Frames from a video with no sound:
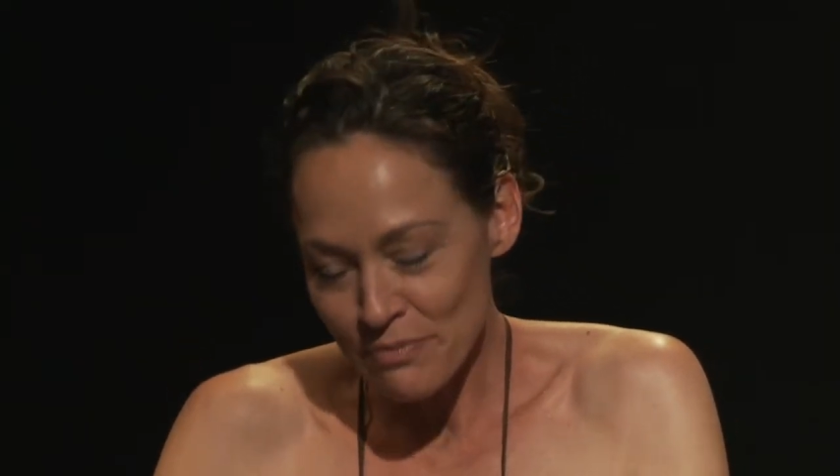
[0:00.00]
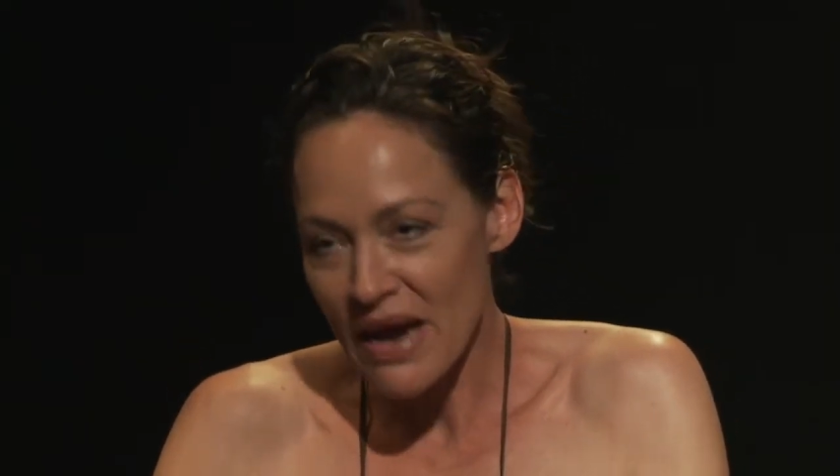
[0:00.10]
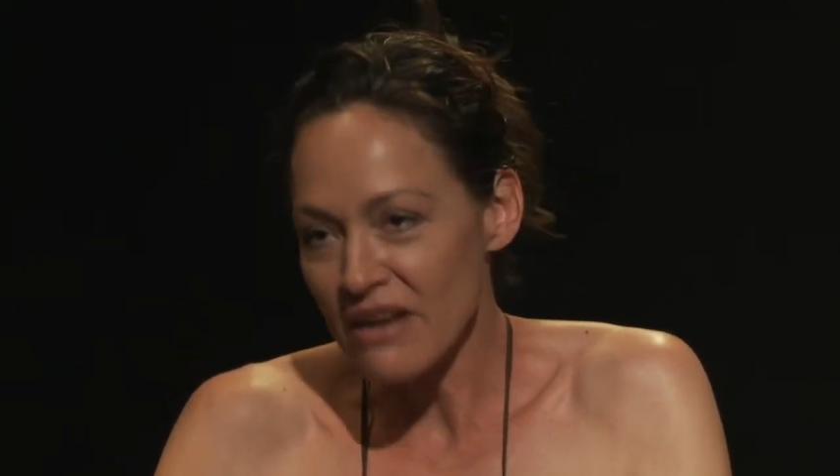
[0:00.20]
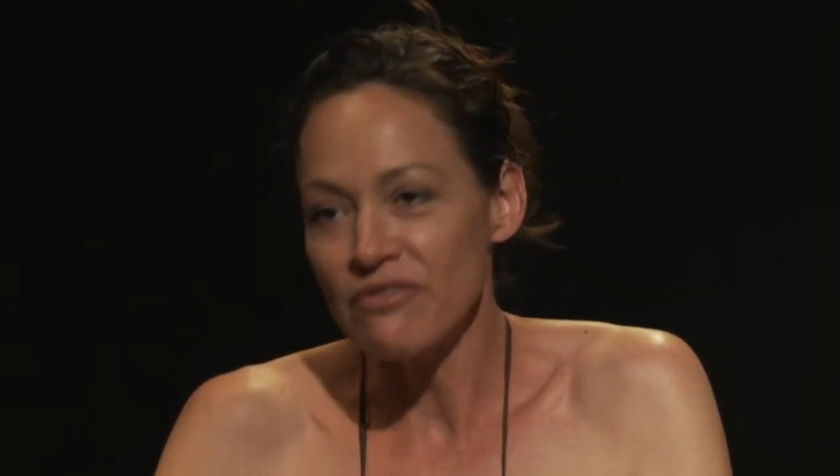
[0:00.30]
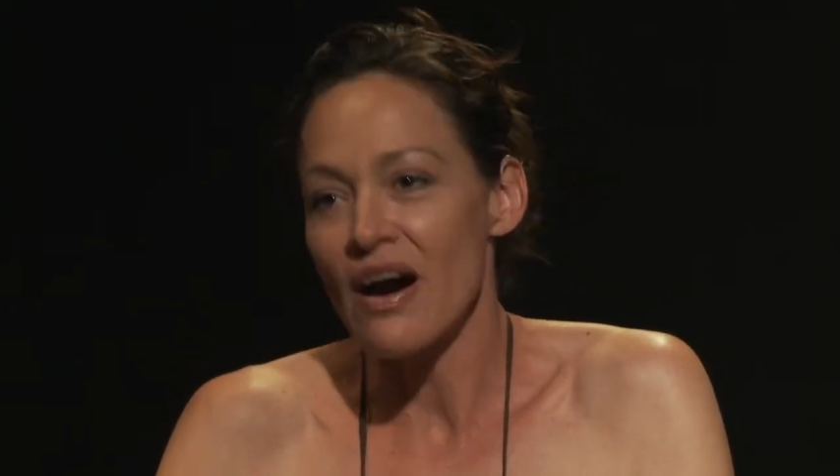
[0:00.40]

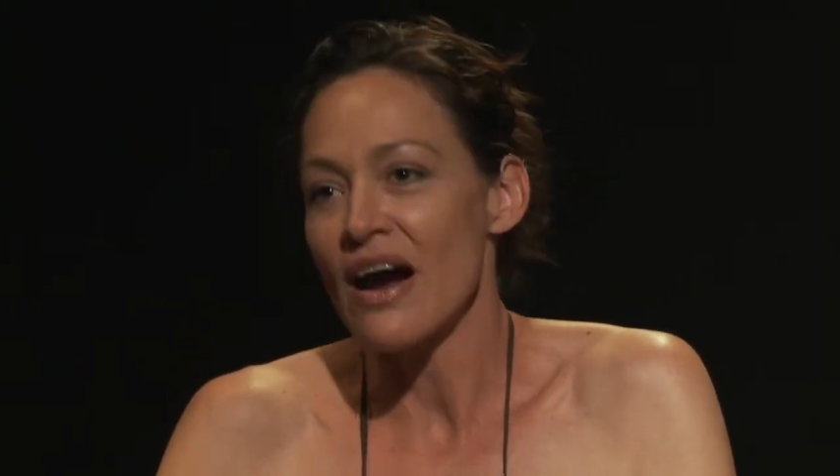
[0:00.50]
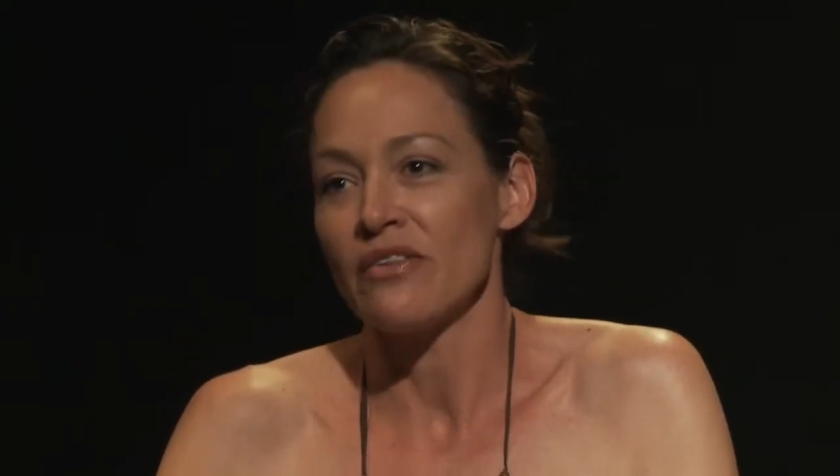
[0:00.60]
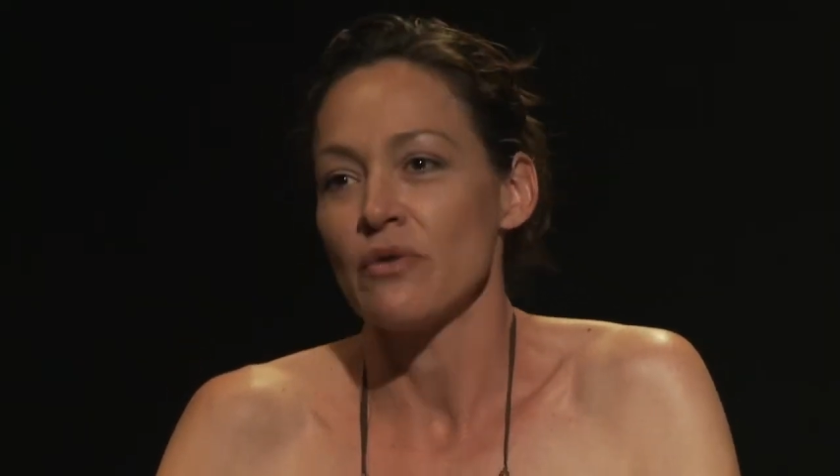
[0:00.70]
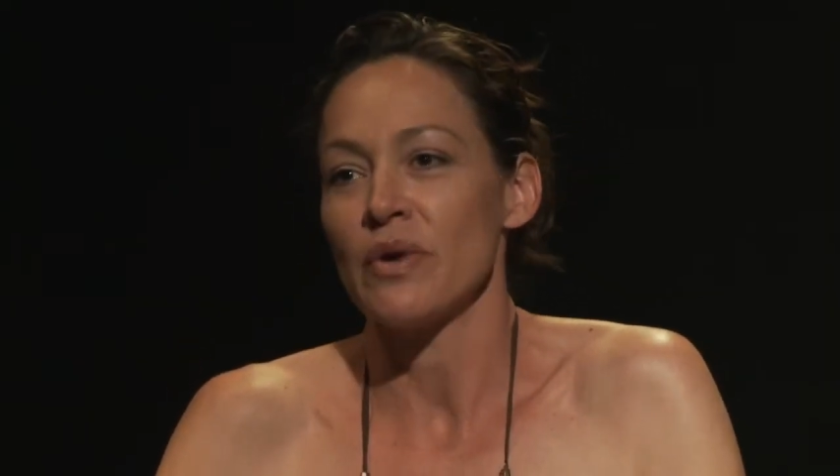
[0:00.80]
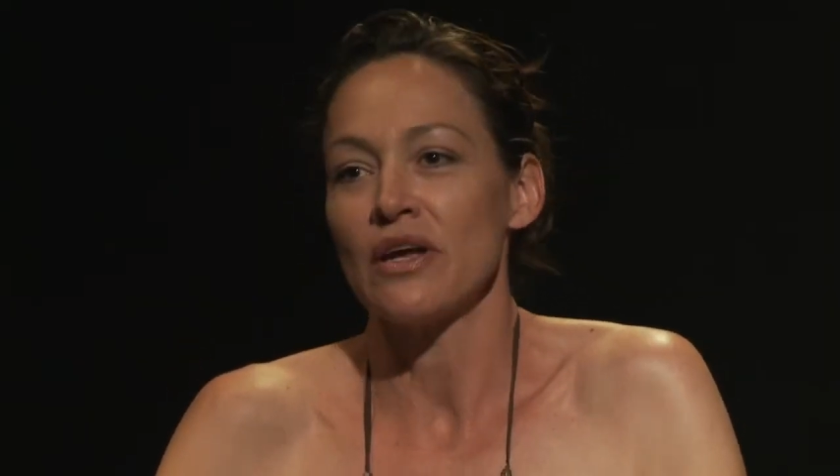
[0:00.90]
main fire
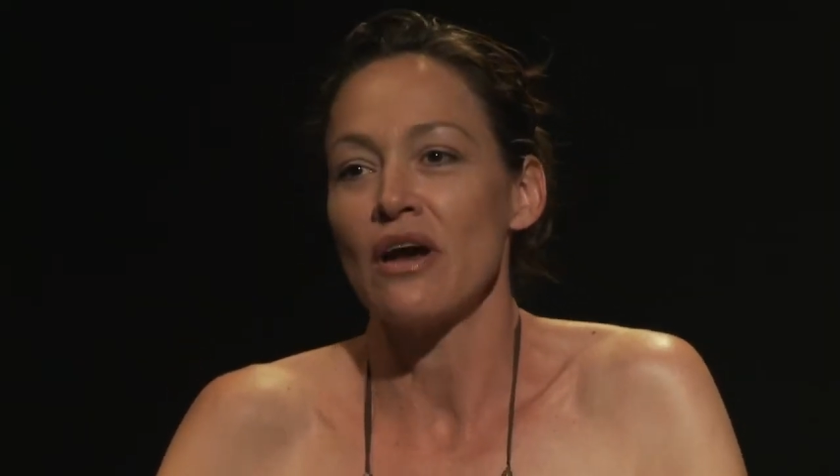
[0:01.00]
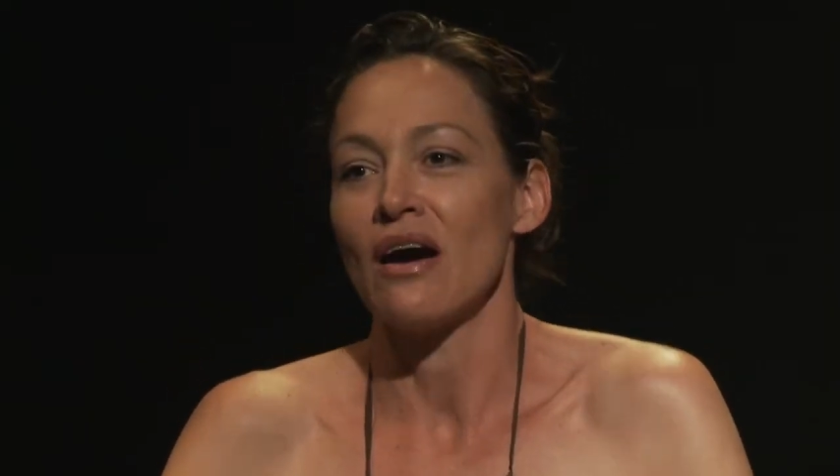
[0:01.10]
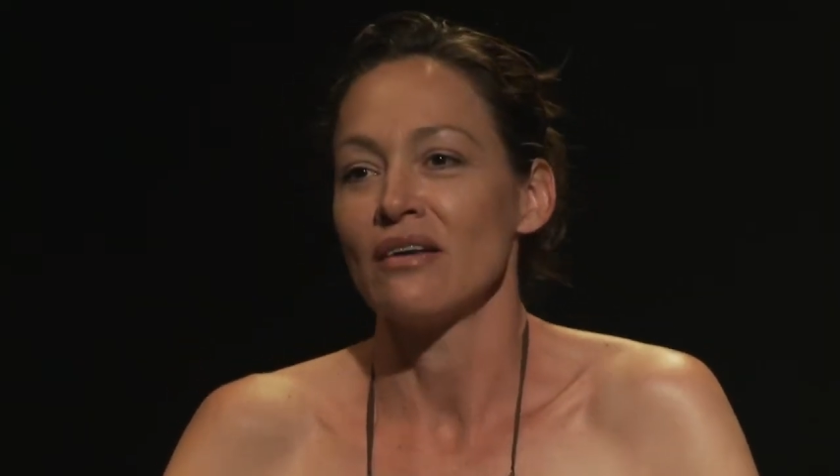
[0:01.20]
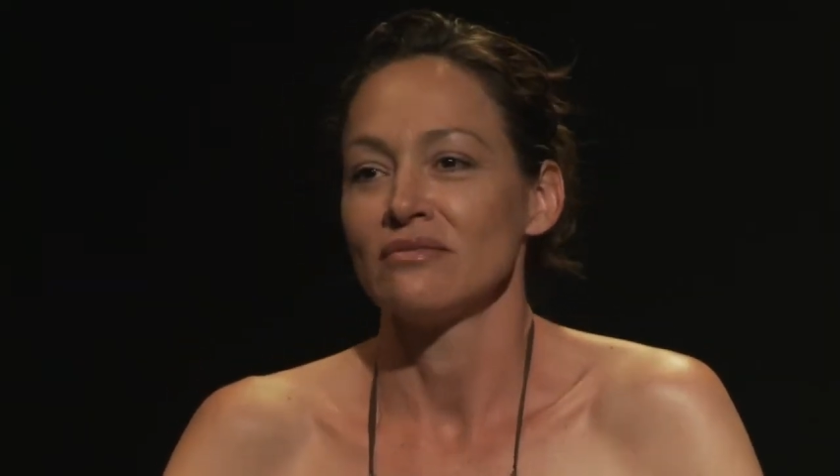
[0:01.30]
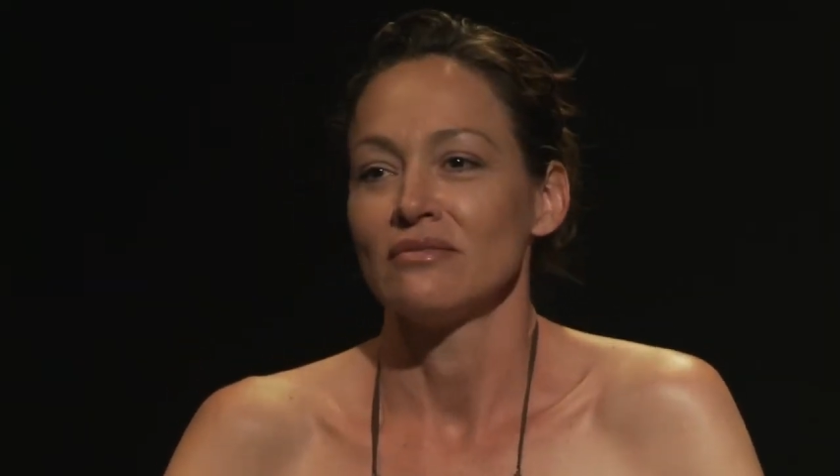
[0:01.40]
that we got,